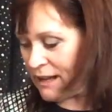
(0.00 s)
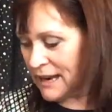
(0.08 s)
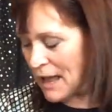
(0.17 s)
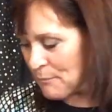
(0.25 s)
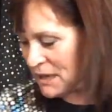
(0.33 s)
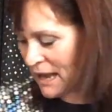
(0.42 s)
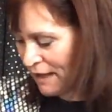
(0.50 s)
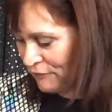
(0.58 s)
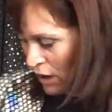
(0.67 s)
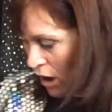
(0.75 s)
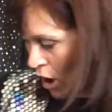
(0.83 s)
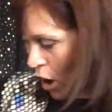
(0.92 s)
Let me
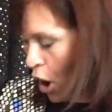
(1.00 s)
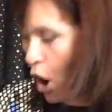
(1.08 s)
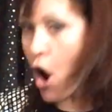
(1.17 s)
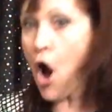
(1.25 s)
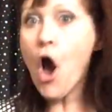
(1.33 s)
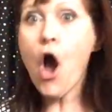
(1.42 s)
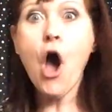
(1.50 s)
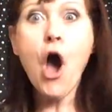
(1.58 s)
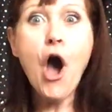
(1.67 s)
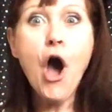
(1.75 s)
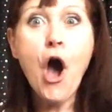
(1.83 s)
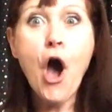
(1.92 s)
have...
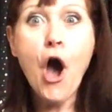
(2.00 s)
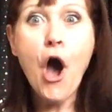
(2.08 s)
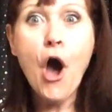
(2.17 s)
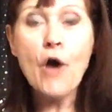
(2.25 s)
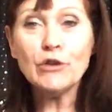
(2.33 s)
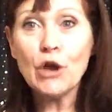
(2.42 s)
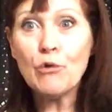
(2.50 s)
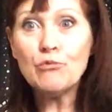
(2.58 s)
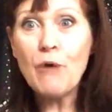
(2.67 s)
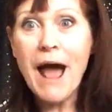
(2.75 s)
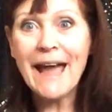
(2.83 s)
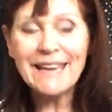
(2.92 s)
Oh, you're
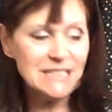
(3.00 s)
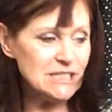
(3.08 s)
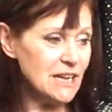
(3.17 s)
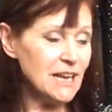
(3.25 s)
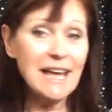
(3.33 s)
right.